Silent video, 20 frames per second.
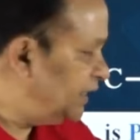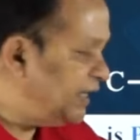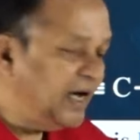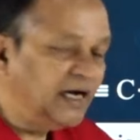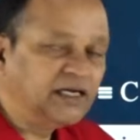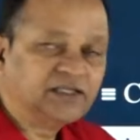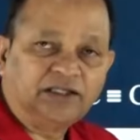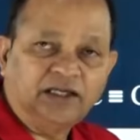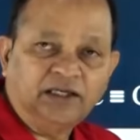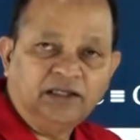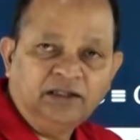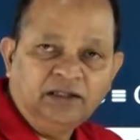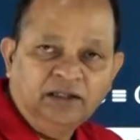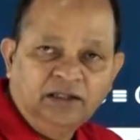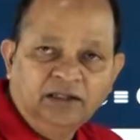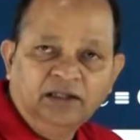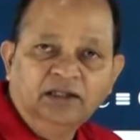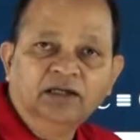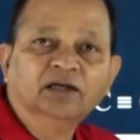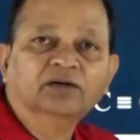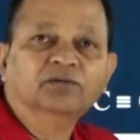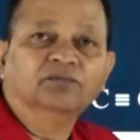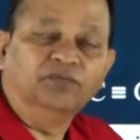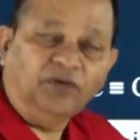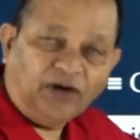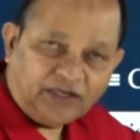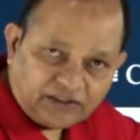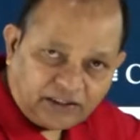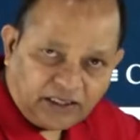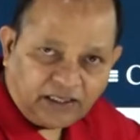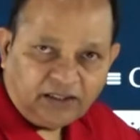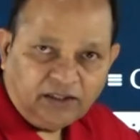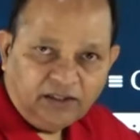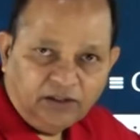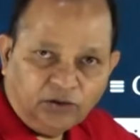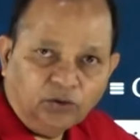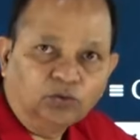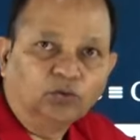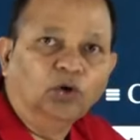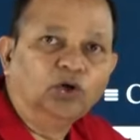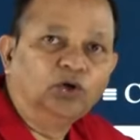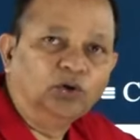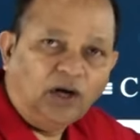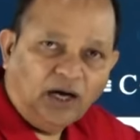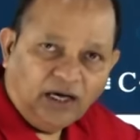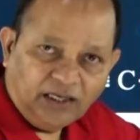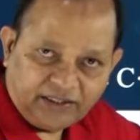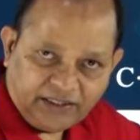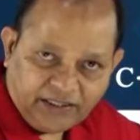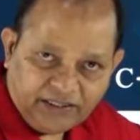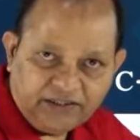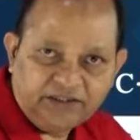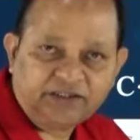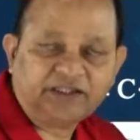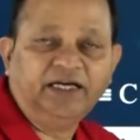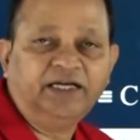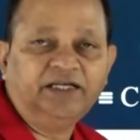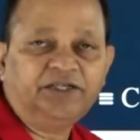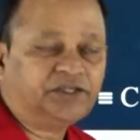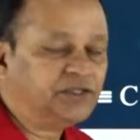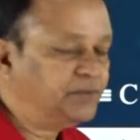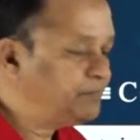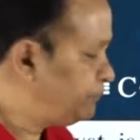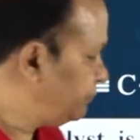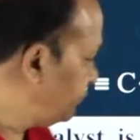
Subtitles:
reaction further to go to alkane stage,